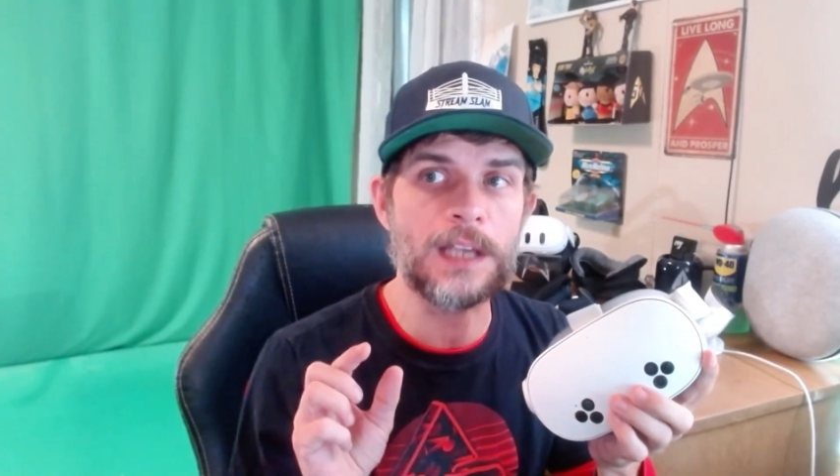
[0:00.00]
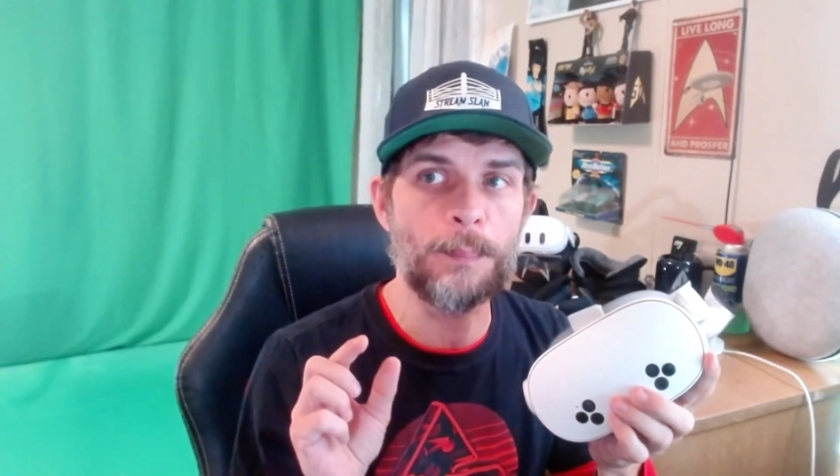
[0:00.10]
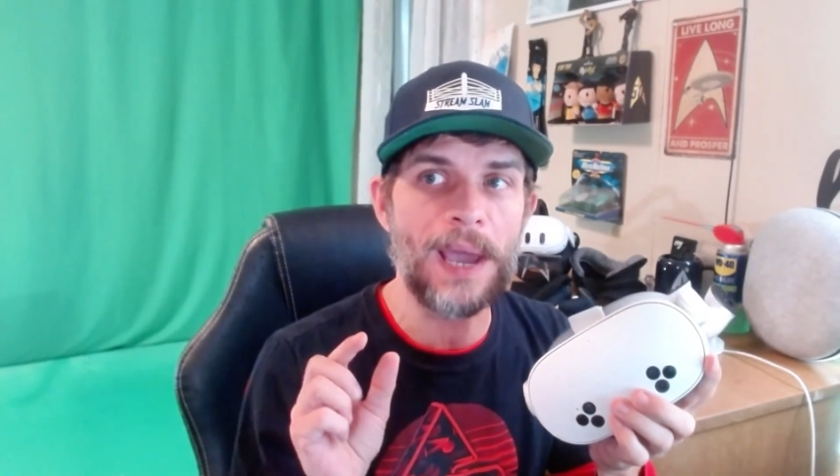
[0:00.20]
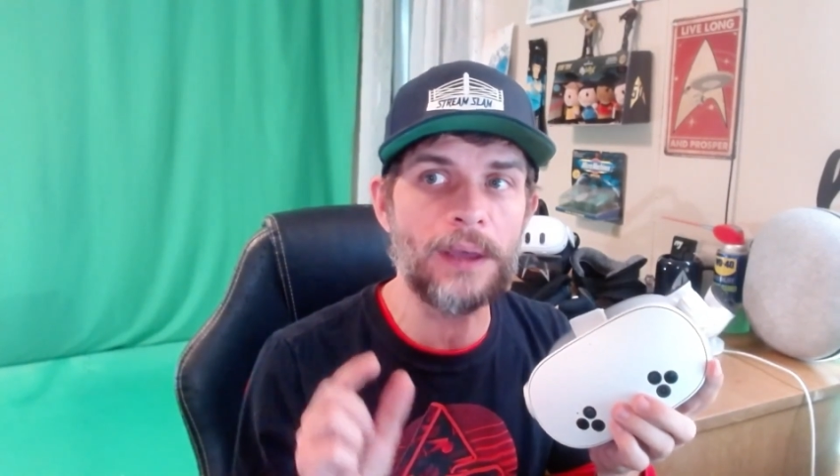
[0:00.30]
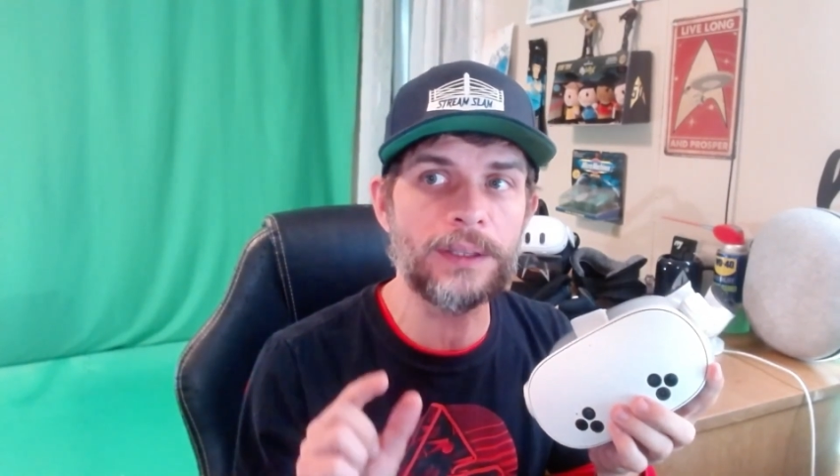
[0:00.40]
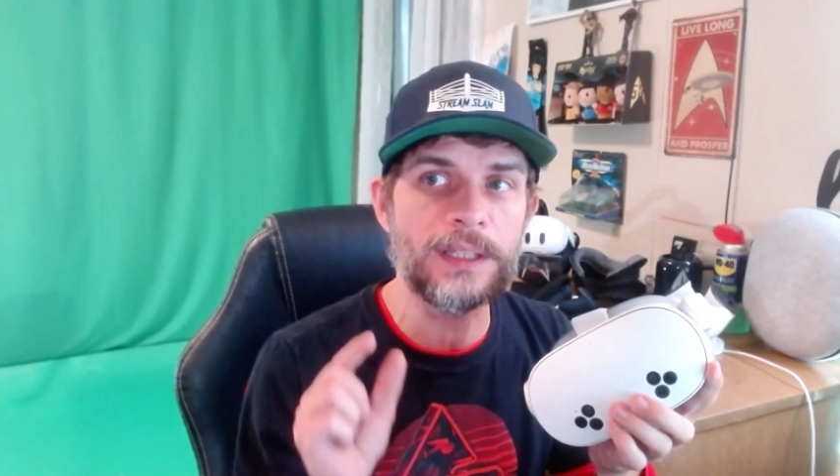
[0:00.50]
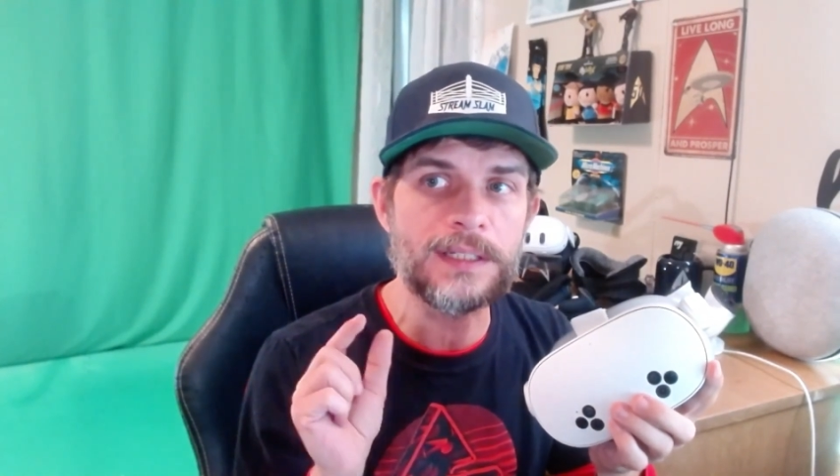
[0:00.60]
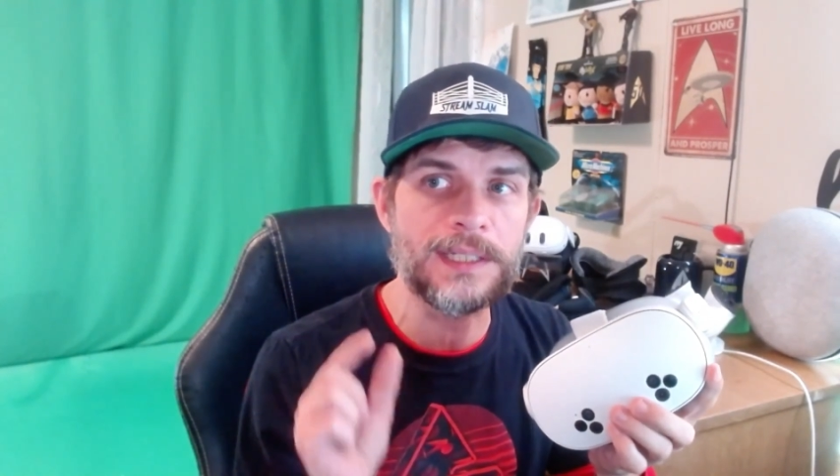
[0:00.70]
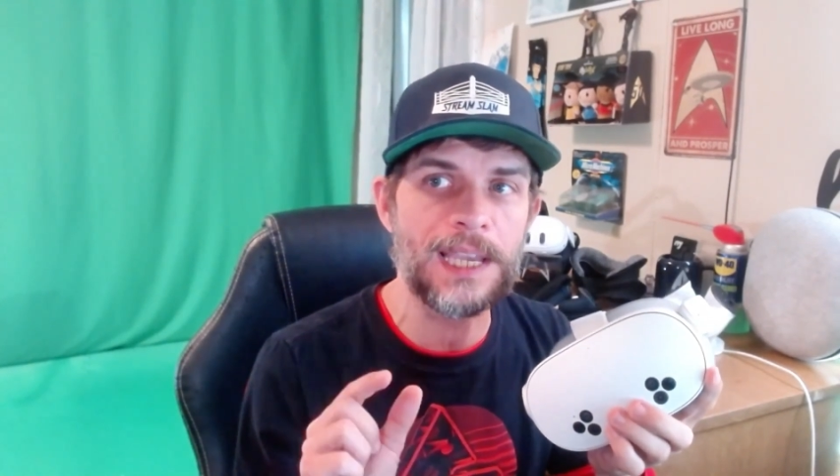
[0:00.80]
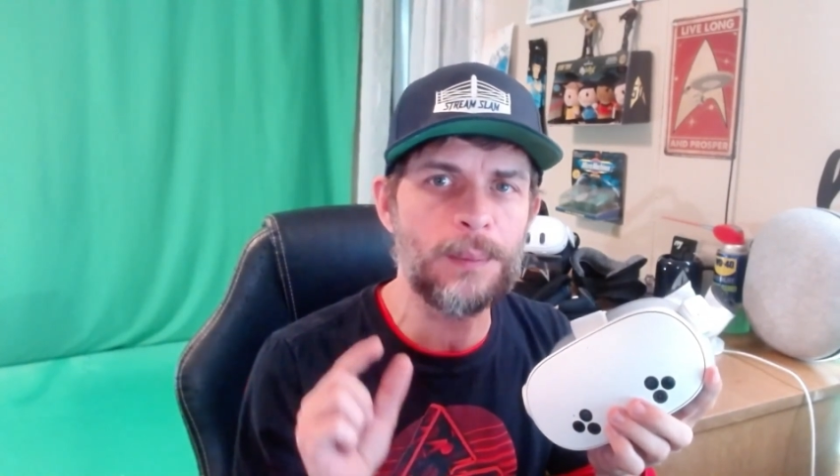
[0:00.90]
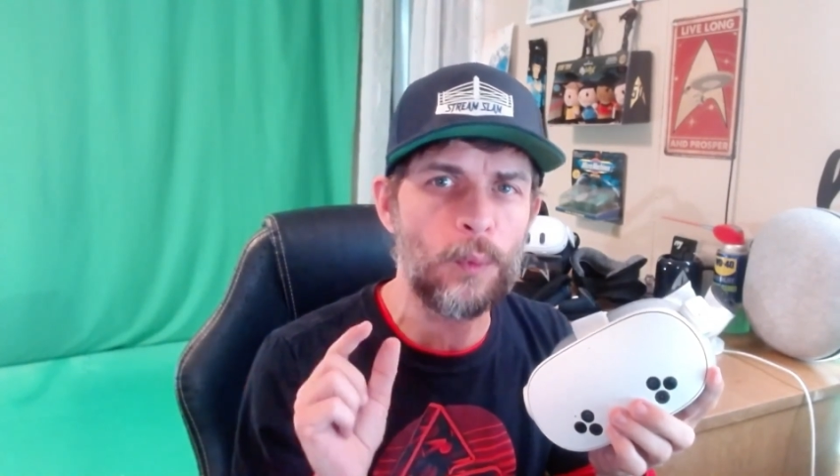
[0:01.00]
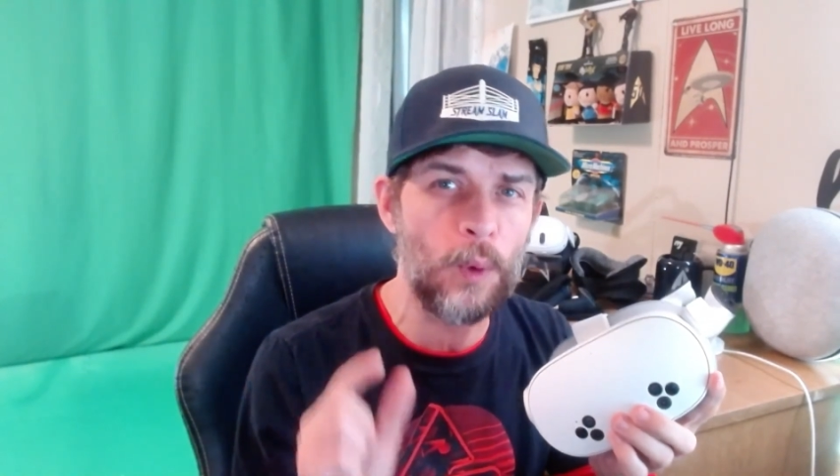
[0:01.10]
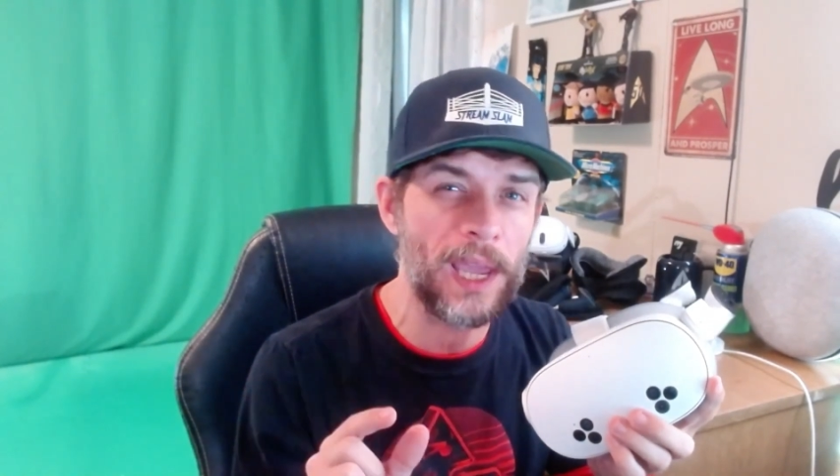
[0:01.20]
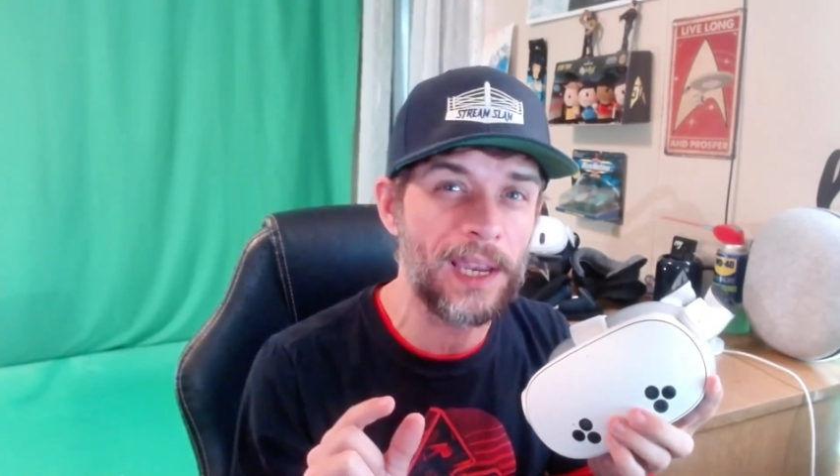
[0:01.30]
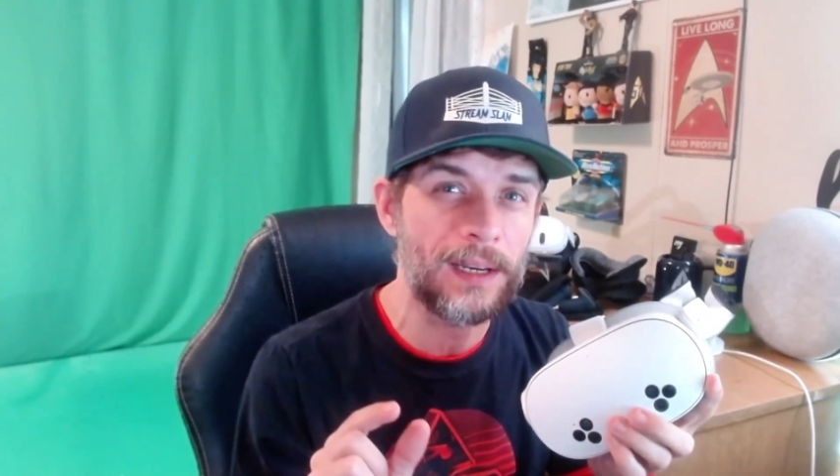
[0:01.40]
about the same
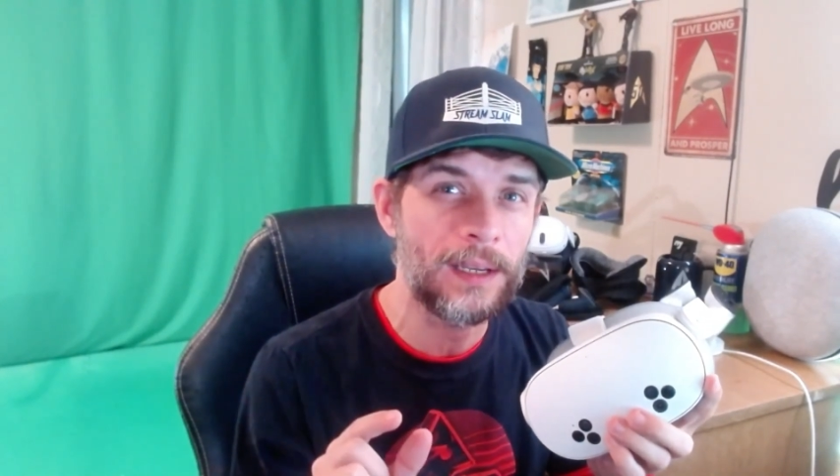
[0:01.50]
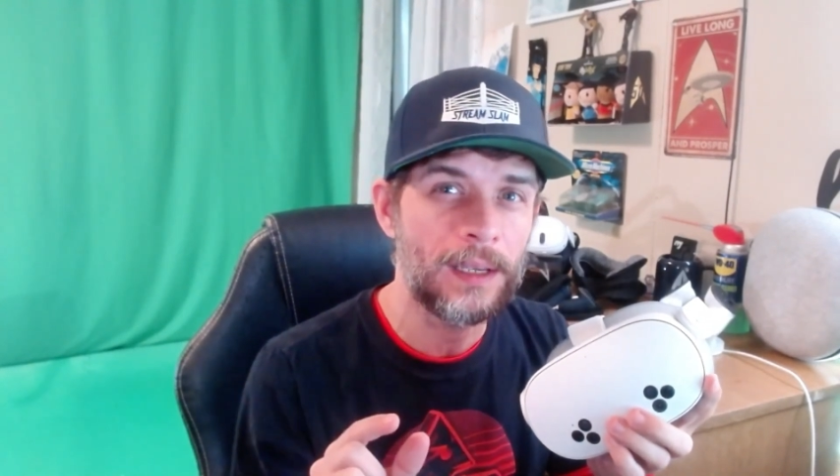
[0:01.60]
weight,